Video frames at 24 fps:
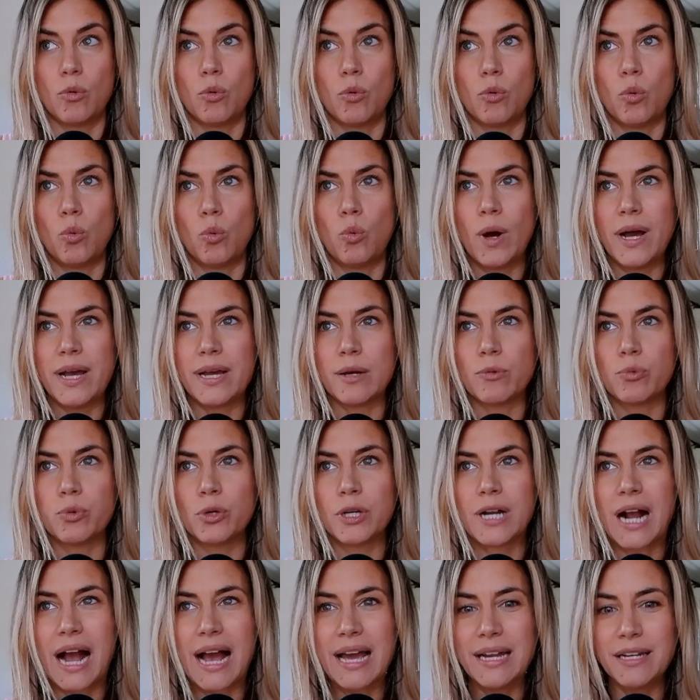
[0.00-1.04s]
what we're
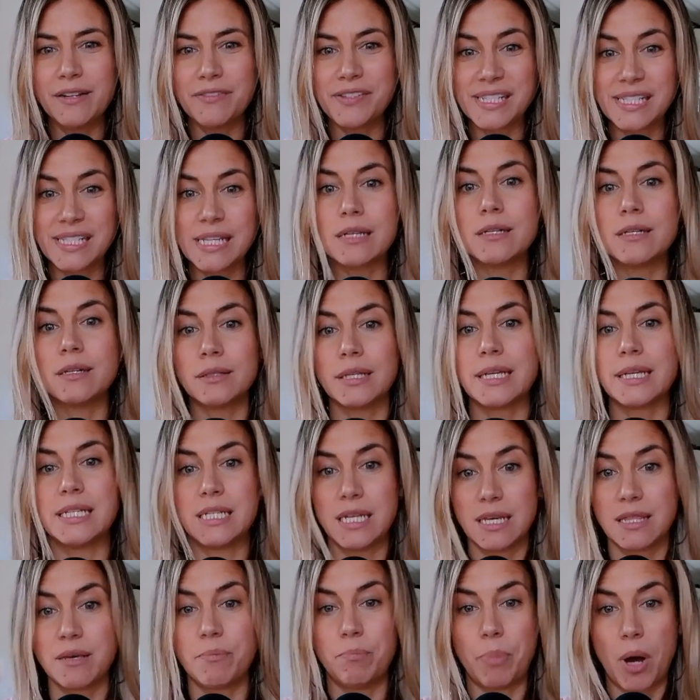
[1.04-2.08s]
kind of signaling to
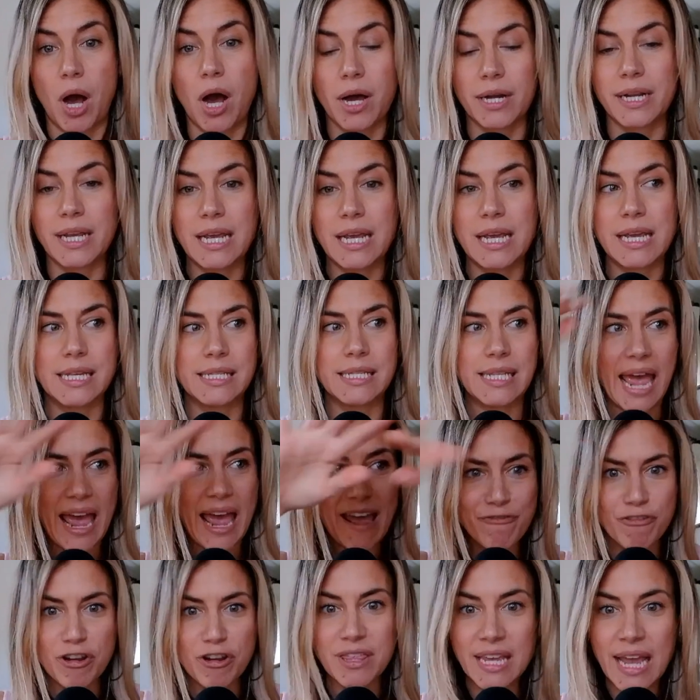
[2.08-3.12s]
the body is
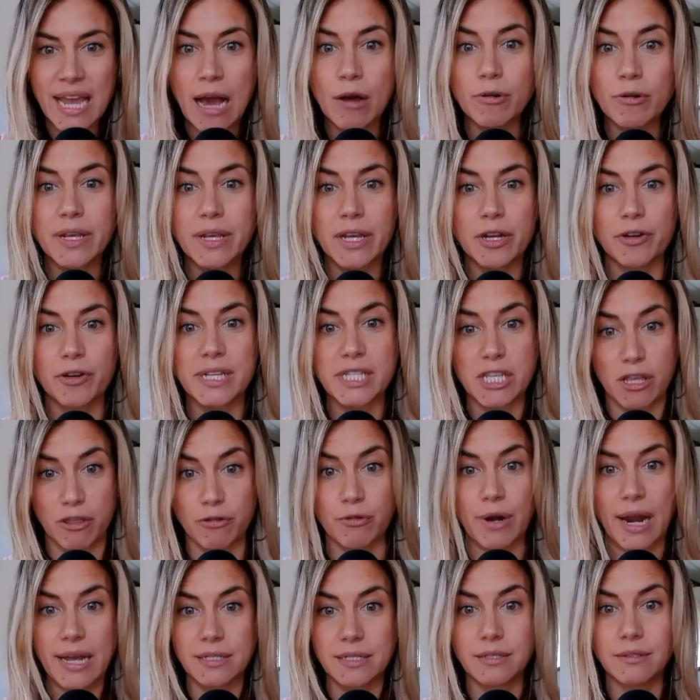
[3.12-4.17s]
everything out here is a
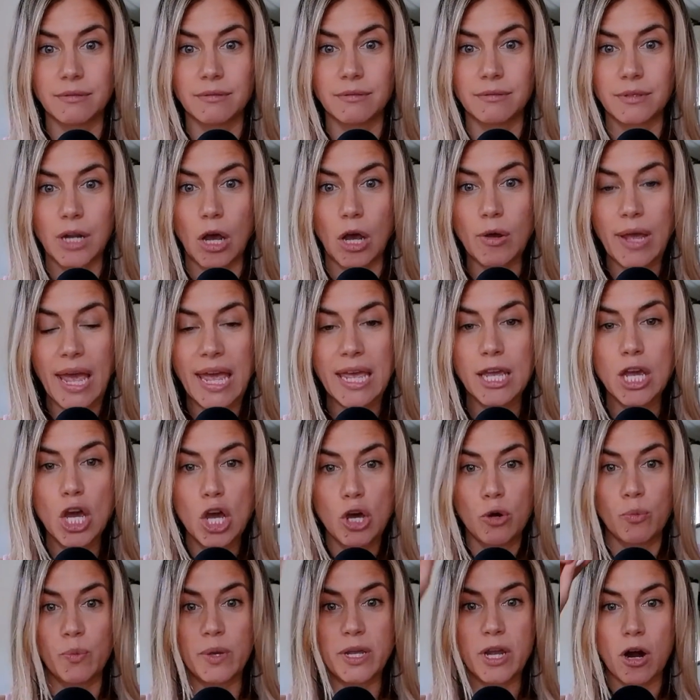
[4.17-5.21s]
threat. Okay?
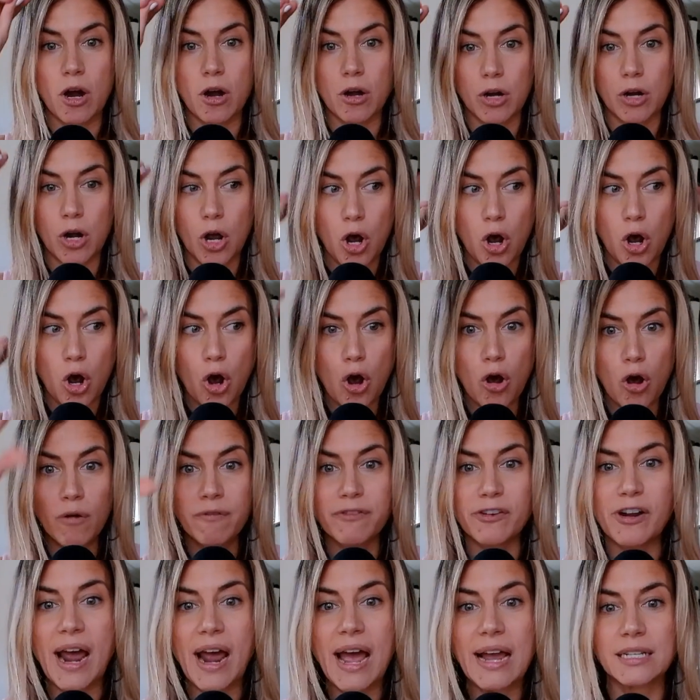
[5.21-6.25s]
We are
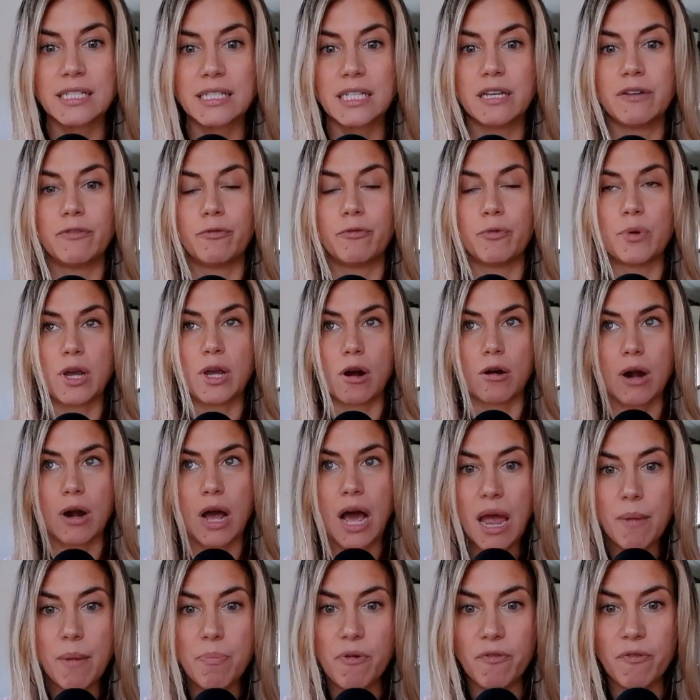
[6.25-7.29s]
overactive, we are
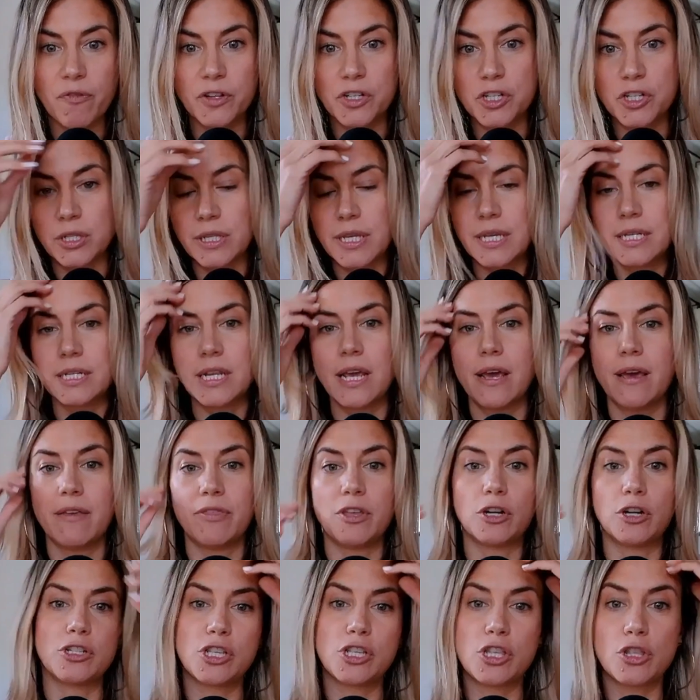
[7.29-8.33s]
hypervigilant,
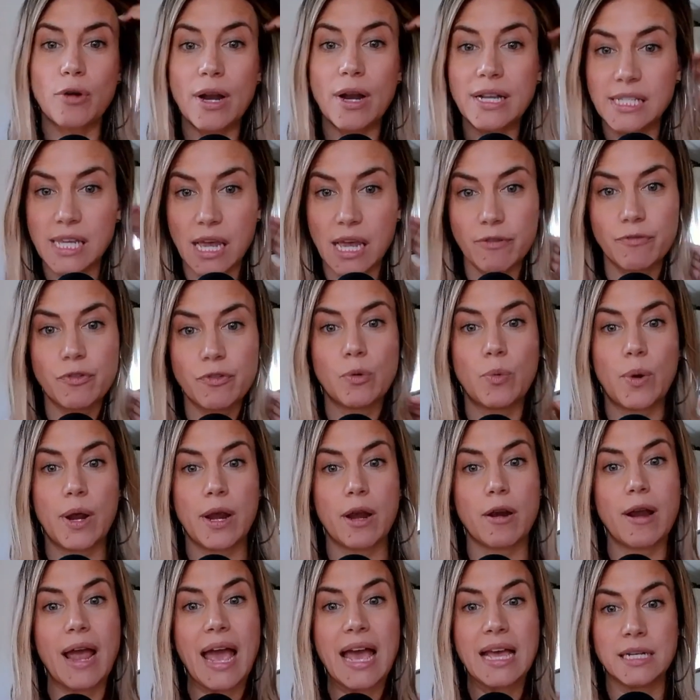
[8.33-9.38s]
there's threats
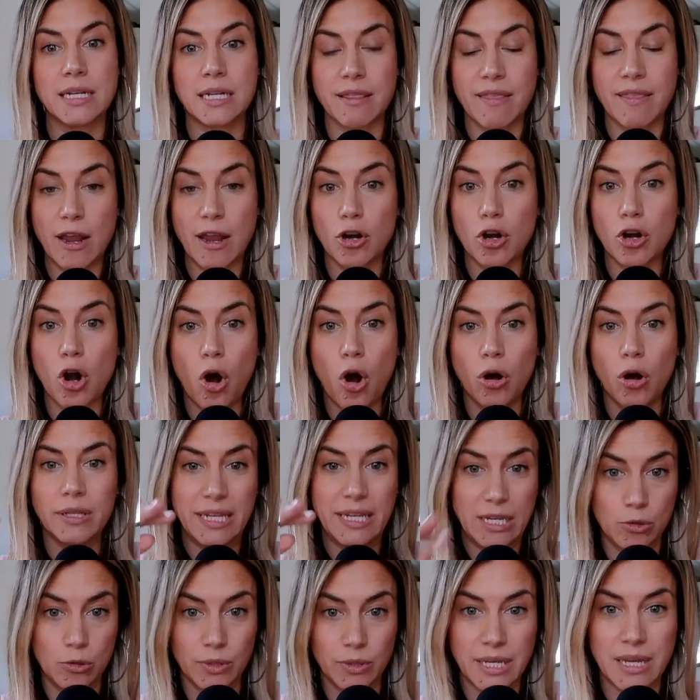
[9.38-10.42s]
everywhere, and they are all
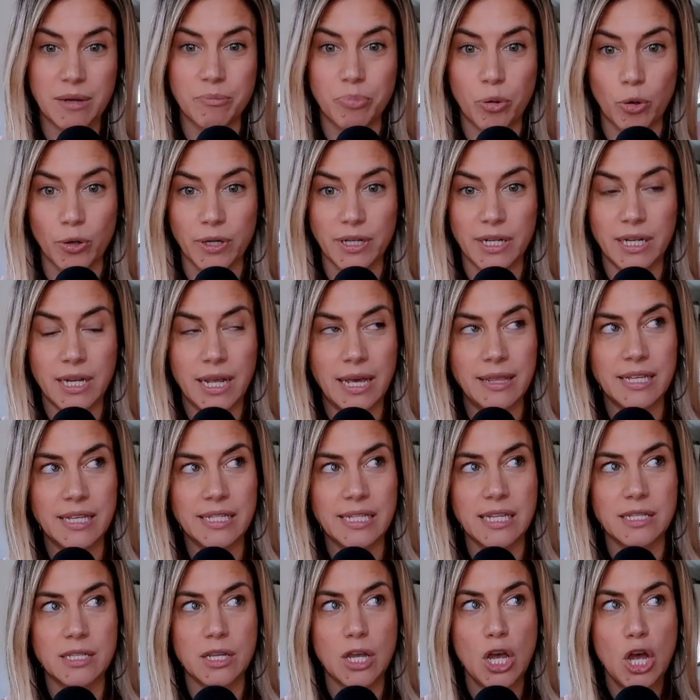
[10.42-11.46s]
equally important. And this
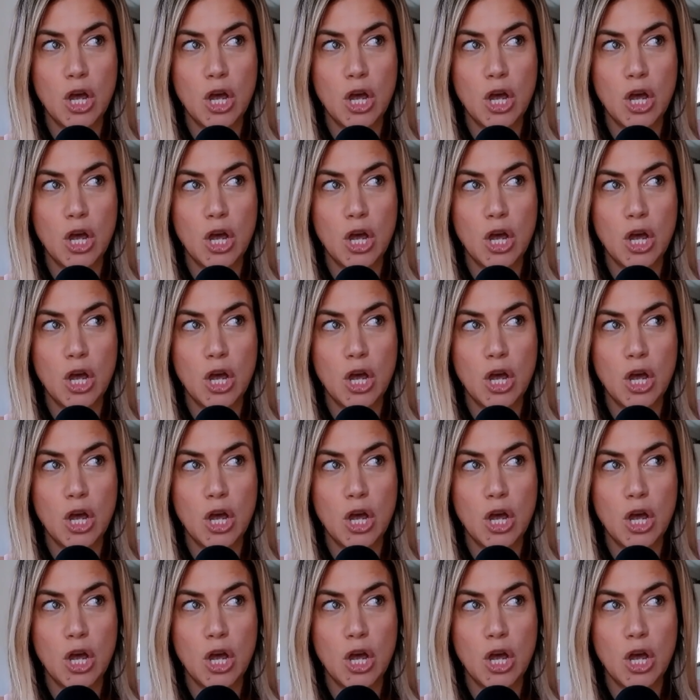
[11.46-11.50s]
is,